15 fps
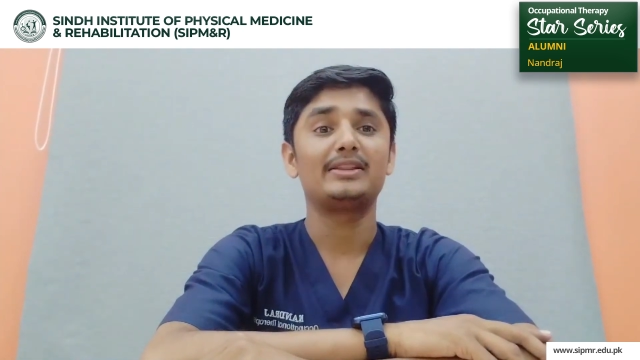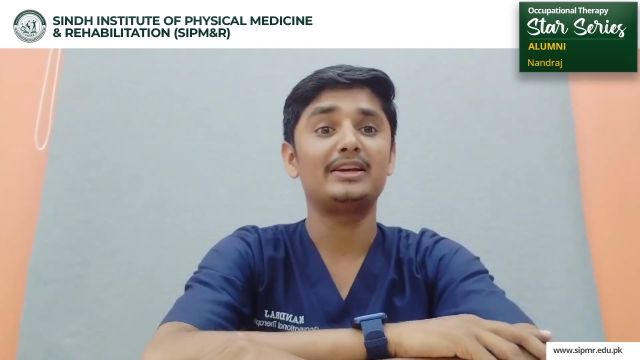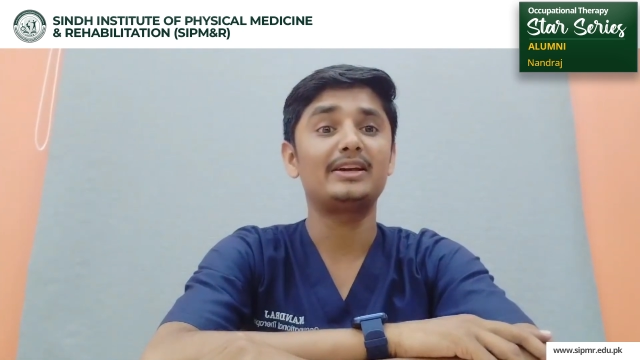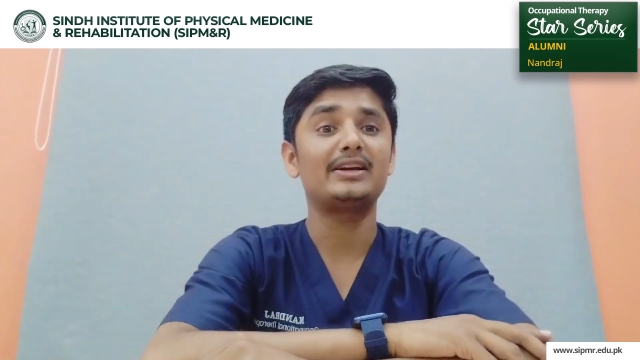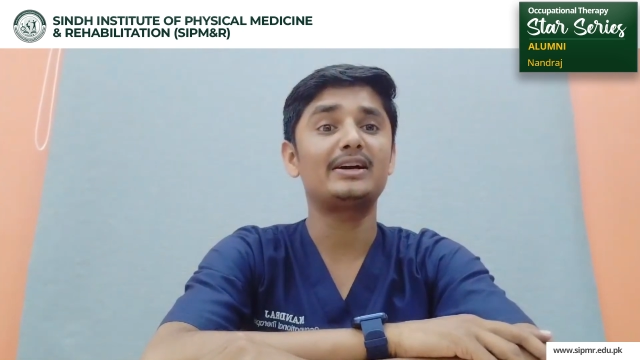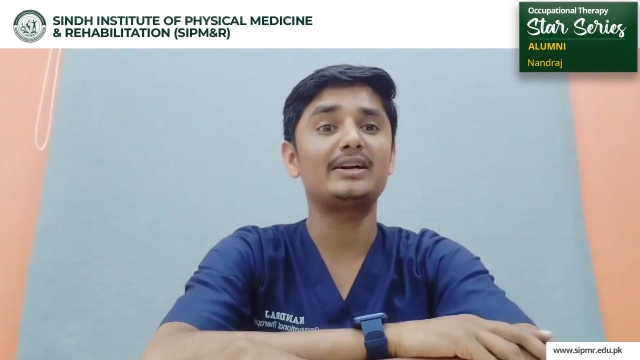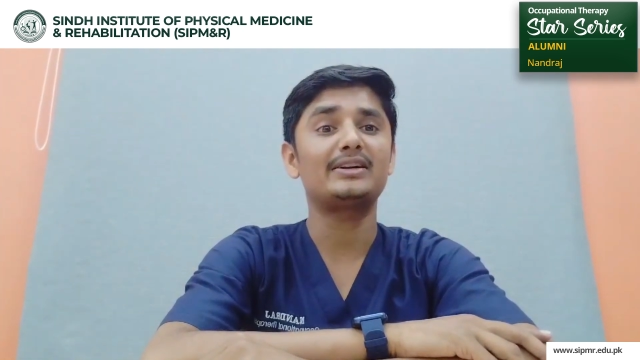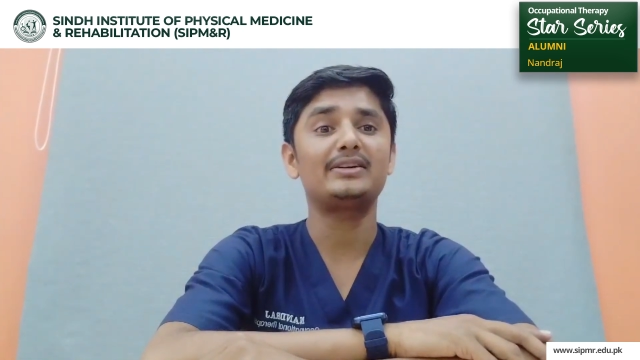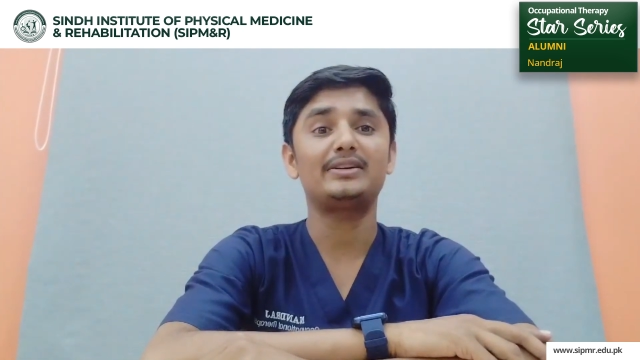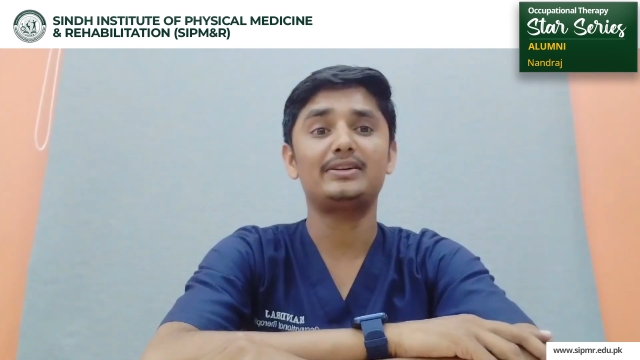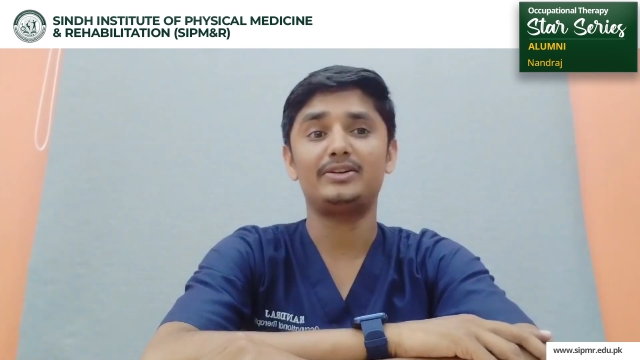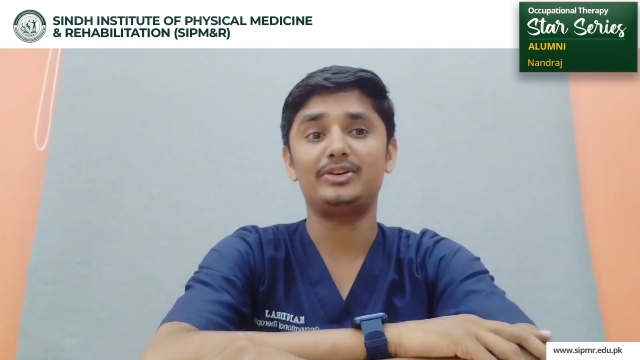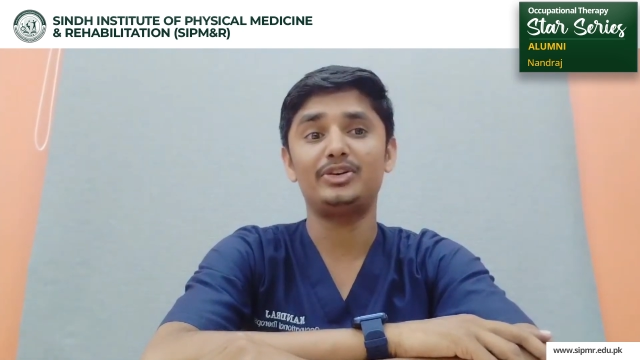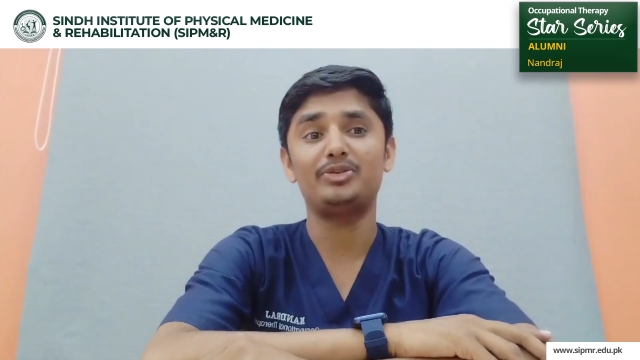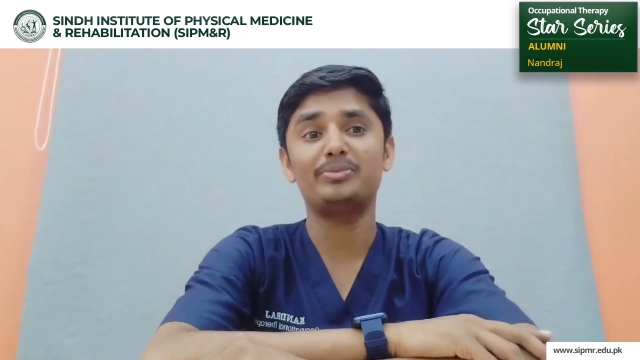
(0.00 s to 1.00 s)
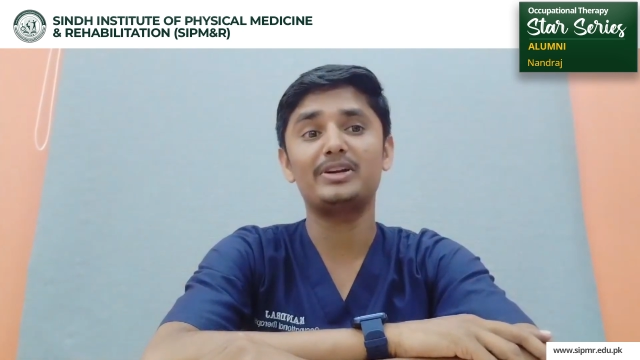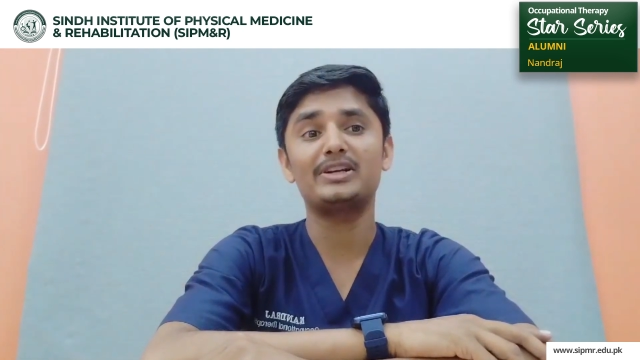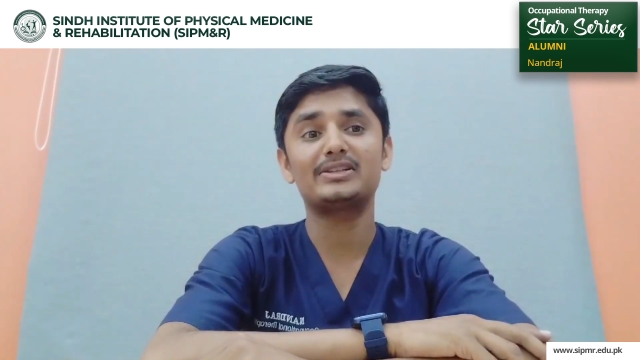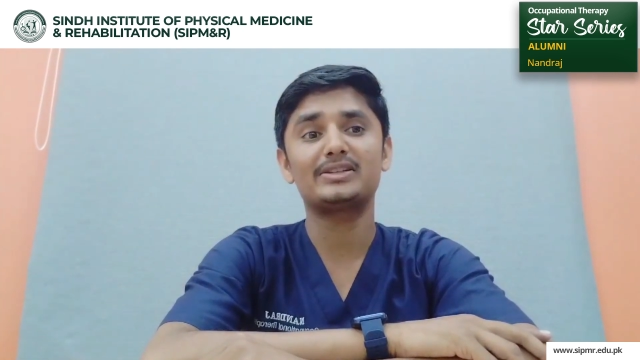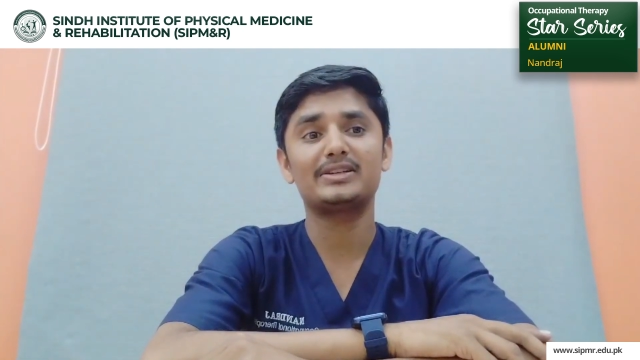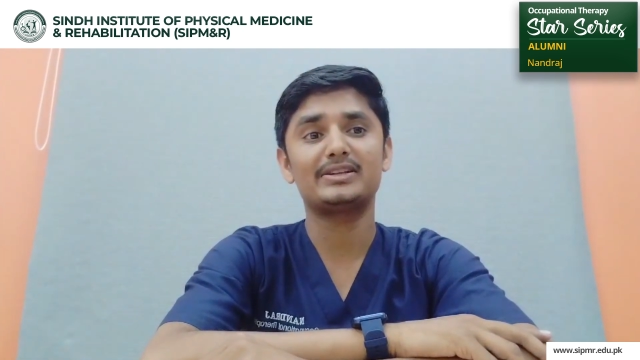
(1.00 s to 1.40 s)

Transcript: There are numerous